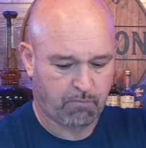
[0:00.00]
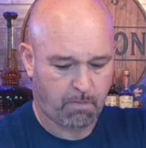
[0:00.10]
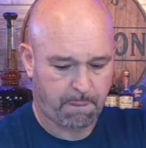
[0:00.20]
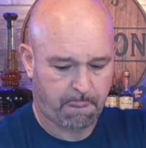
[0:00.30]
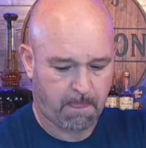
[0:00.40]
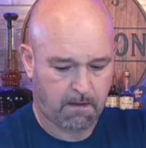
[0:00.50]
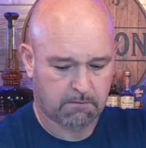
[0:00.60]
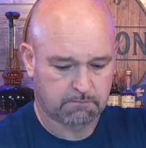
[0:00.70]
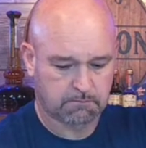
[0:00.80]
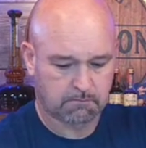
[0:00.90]

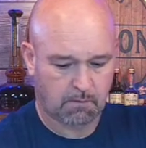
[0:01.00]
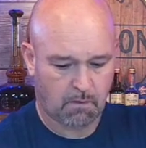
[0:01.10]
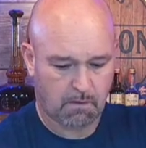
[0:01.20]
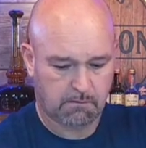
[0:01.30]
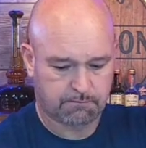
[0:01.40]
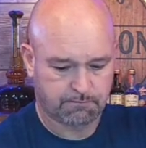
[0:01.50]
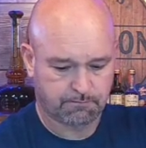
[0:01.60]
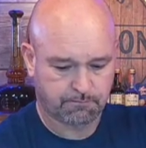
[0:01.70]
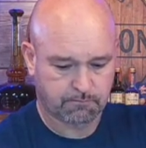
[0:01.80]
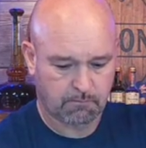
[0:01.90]

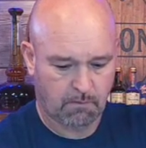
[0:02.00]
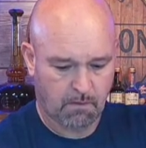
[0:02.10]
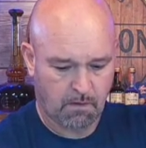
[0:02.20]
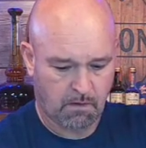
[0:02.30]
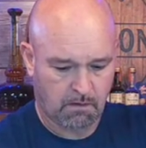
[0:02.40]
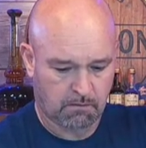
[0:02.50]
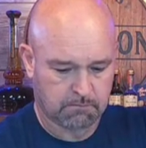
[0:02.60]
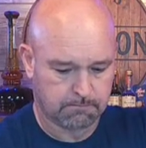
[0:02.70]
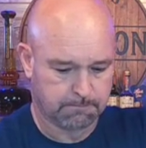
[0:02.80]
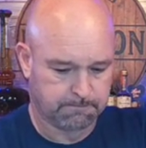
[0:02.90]

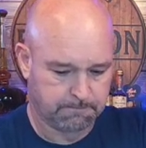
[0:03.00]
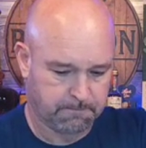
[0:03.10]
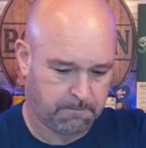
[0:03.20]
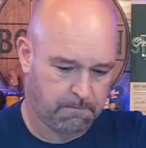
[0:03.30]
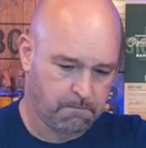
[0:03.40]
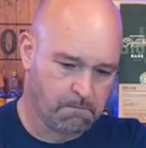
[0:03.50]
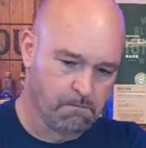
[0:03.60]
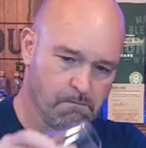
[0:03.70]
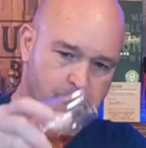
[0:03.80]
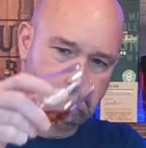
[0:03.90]

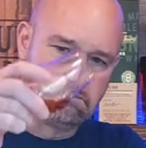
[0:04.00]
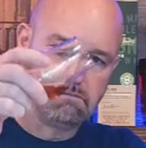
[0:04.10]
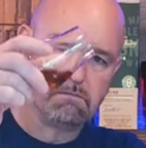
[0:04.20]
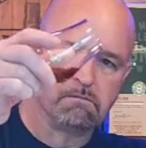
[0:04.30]
This person isn't speaking.